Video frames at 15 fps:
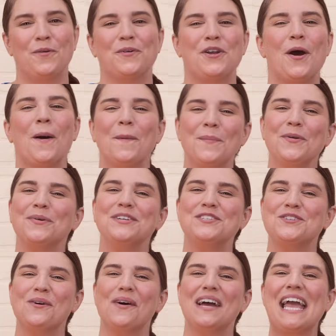We hope you
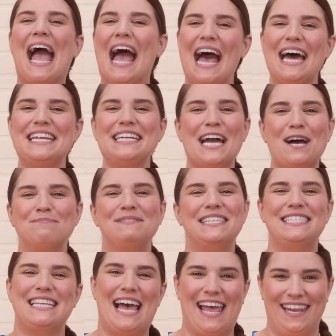enjoy adding up
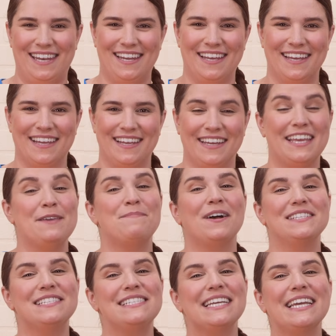to ten. Keep
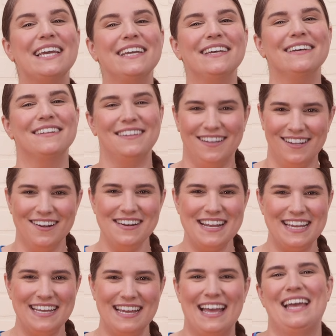on singing,
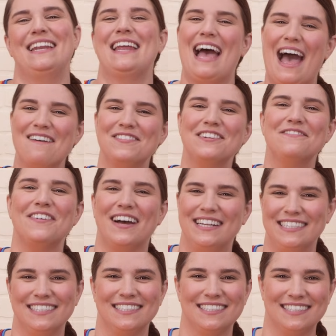learning, and having fun.